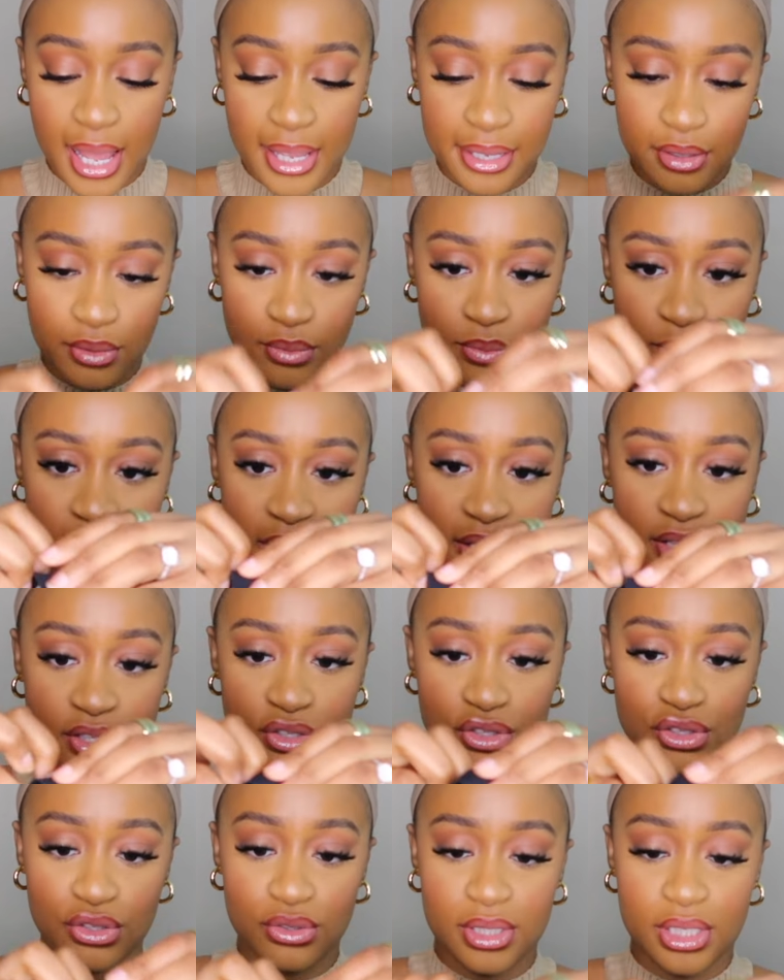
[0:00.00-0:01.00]
I can wear
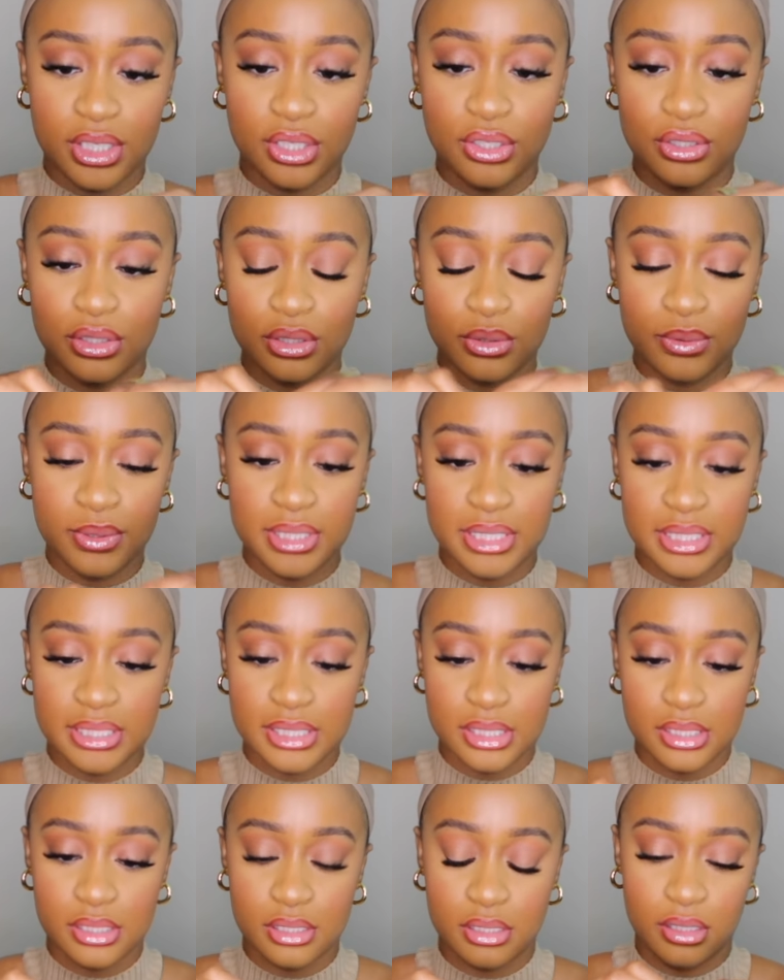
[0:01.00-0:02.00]
this unit
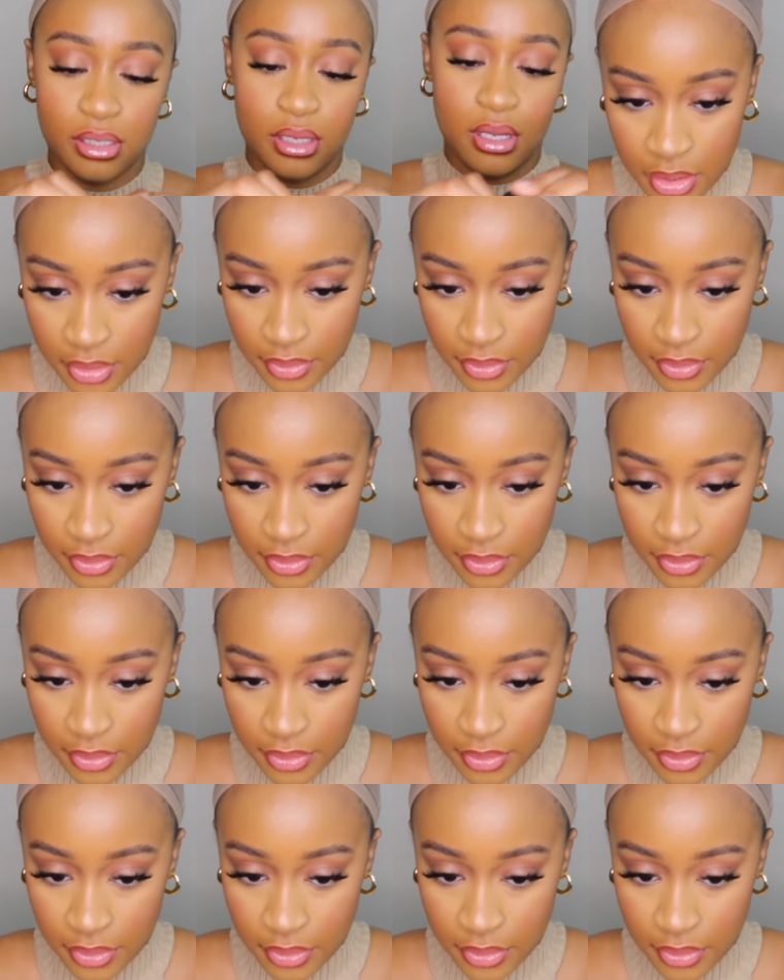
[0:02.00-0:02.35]
glueless.